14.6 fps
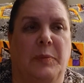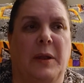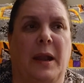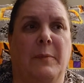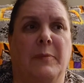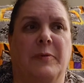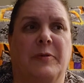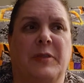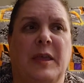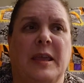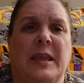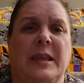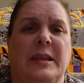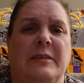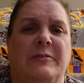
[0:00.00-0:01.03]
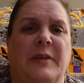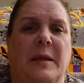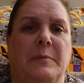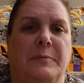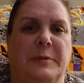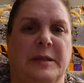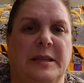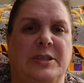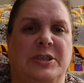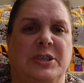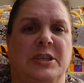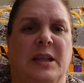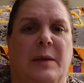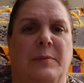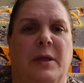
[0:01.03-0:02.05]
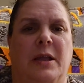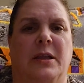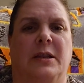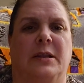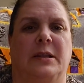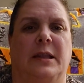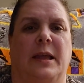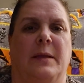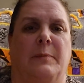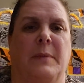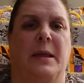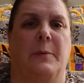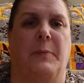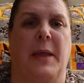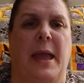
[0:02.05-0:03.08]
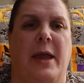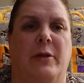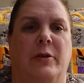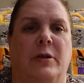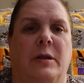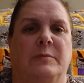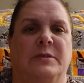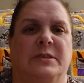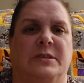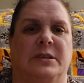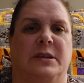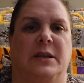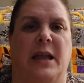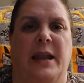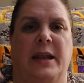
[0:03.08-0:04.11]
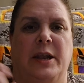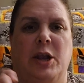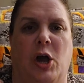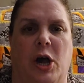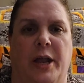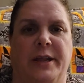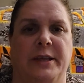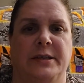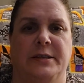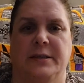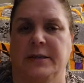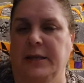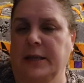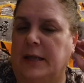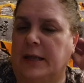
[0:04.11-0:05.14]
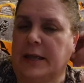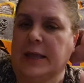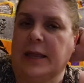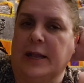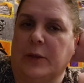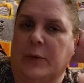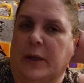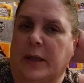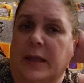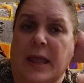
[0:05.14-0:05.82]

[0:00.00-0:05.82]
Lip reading: But I'm thinking if I bleach it, I'm not gonna like make a pattern. I'm just gonna kind of knot it anyway.